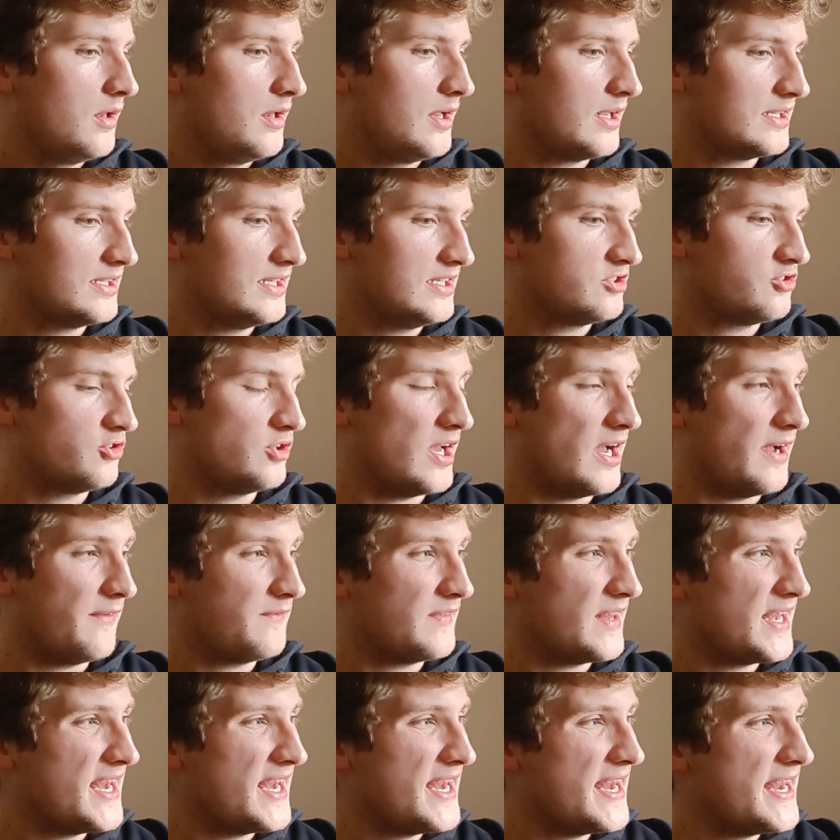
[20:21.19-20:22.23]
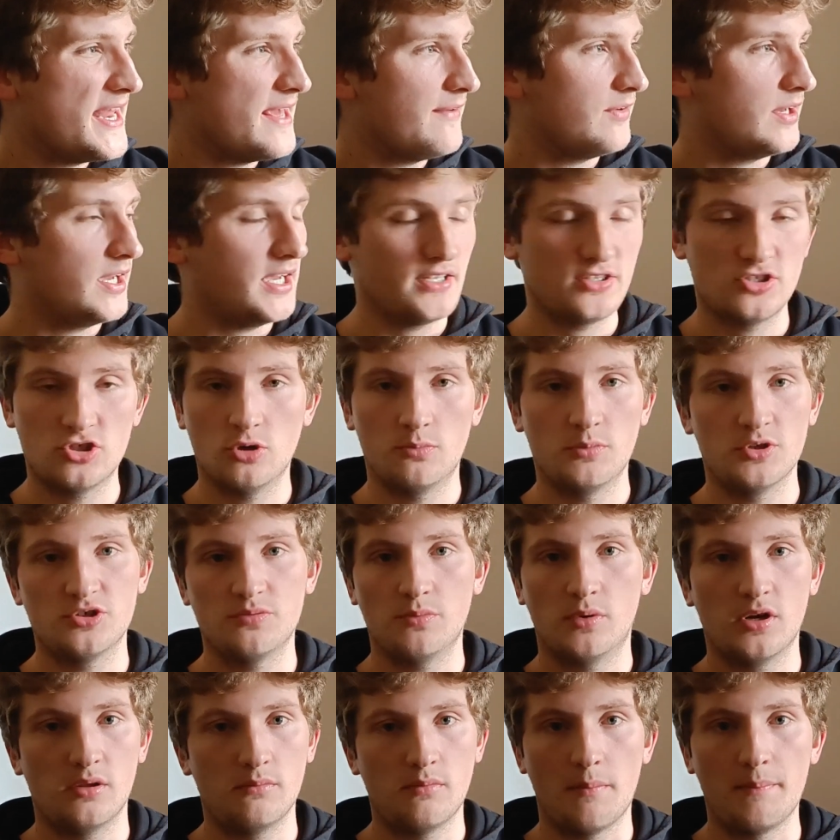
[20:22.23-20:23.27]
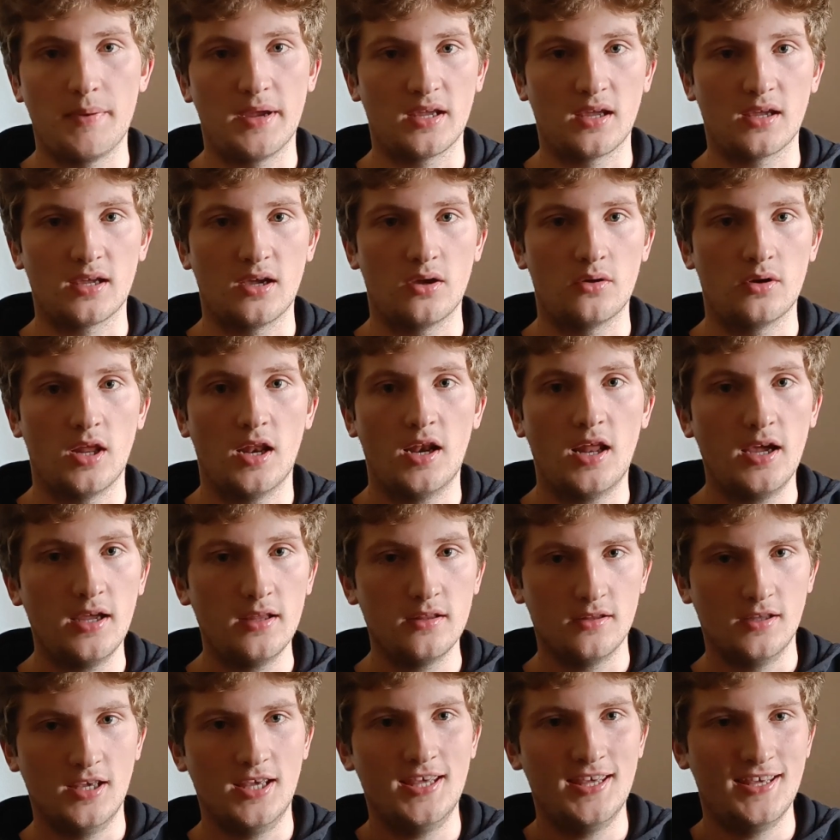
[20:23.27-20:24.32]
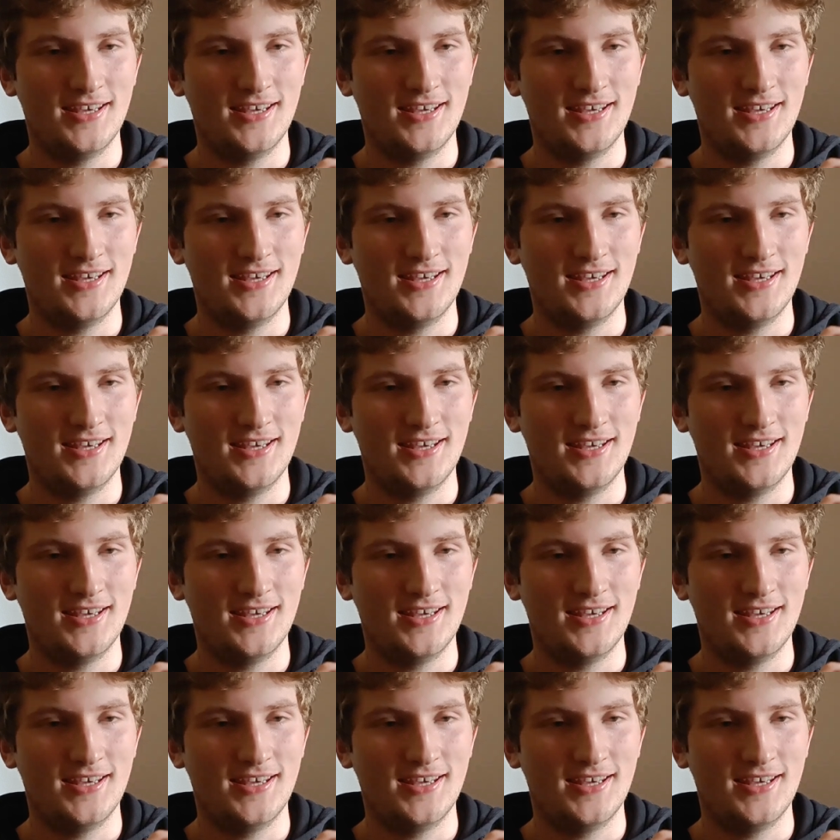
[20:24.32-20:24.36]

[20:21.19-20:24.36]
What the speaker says: Like literally, I've never had so much money in my bank account, and I